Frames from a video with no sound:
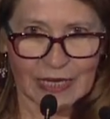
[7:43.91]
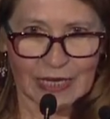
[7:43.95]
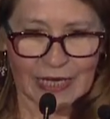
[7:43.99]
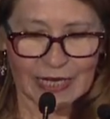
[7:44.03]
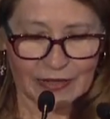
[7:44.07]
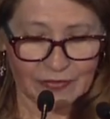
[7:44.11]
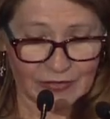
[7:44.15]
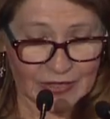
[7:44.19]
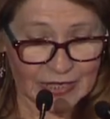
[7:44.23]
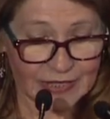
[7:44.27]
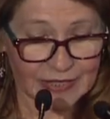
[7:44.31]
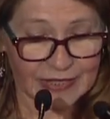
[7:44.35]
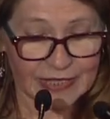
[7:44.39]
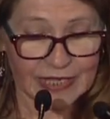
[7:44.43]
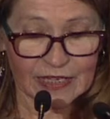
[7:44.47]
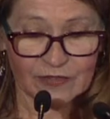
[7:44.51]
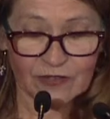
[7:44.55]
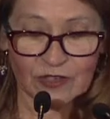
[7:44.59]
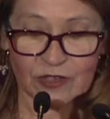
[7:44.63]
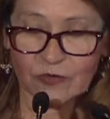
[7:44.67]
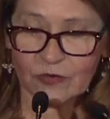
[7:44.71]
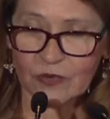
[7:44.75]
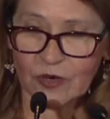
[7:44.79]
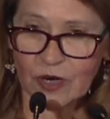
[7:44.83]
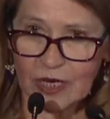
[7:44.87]
and that
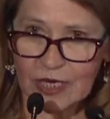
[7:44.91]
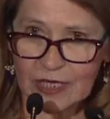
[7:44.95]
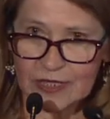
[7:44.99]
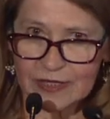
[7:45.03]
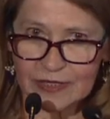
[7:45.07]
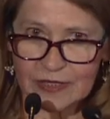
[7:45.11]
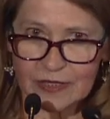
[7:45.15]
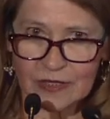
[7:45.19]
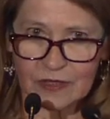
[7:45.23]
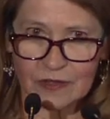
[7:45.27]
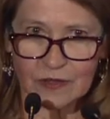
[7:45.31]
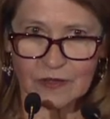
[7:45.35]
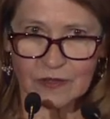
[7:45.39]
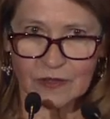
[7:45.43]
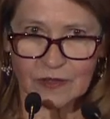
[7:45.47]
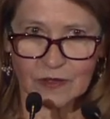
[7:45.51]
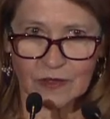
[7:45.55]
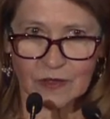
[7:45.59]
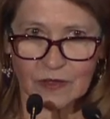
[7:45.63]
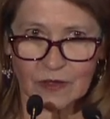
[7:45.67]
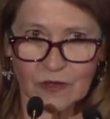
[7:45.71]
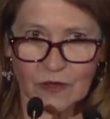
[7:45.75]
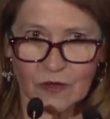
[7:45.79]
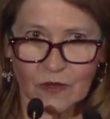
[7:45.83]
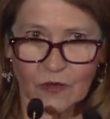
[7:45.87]
David Ross
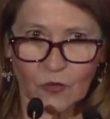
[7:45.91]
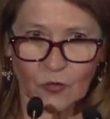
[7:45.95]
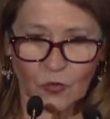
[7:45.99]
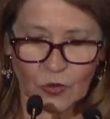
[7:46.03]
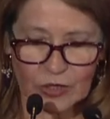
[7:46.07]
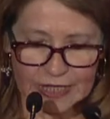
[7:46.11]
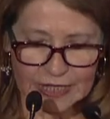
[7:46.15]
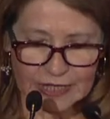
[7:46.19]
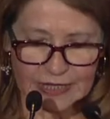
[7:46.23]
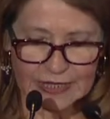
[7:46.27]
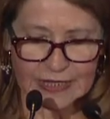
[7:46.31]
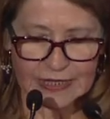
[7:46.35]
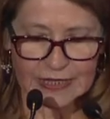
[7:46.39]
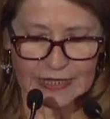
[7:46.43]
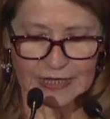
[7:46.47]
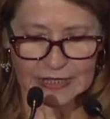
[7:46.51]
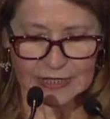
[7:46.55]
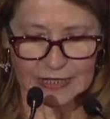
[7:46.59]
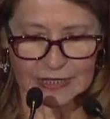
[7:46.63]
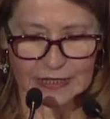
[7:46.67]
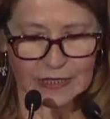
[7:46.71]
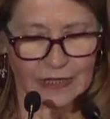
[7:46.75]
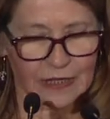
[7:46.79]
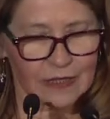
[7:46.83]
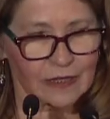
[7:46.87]
would
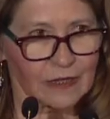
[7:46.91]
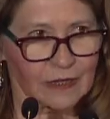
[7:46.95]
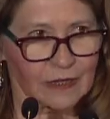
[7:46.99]
succeed,